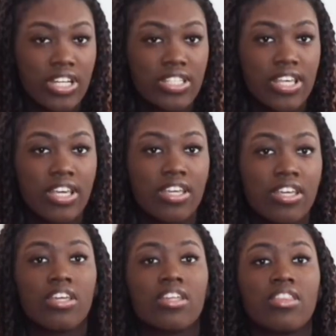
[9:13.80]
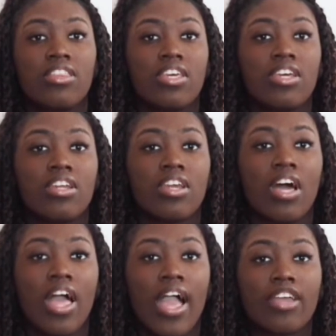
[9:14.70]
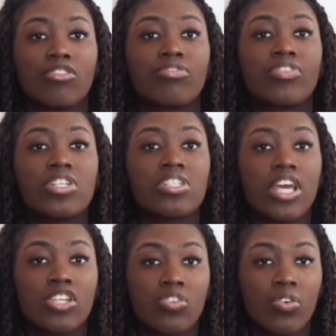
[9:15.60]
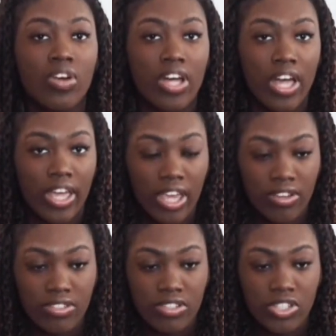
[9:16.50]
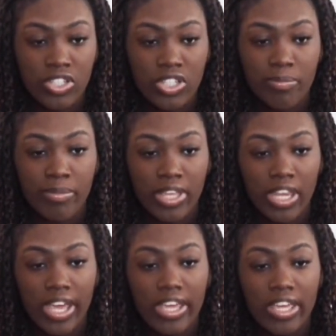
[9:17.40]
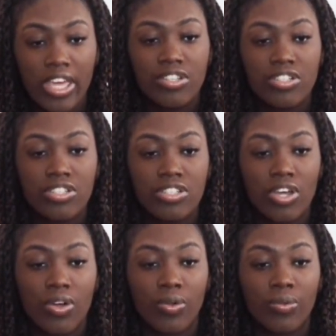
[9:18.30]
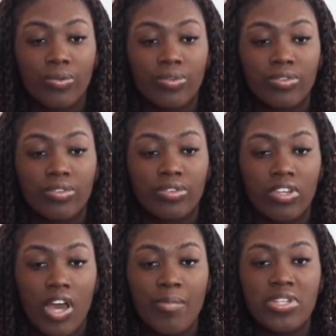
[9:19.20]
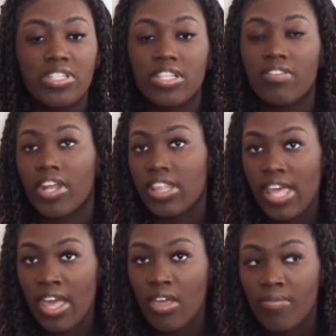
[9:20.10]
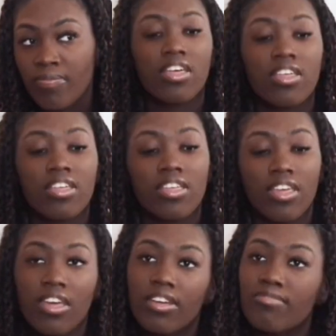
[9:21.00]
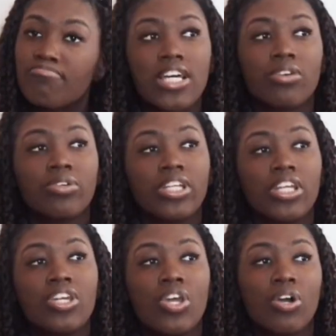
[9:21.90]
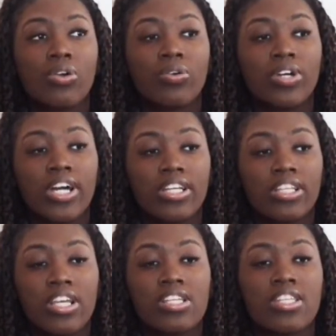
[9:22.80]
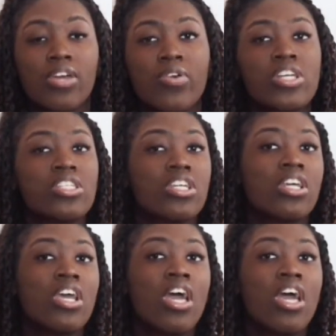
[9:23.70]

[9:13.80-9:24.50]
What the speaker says: I say, than an actual first sexual encounter should be like. So I'm gonna just leave it at that. Yeah, I don't really know how to answer that question,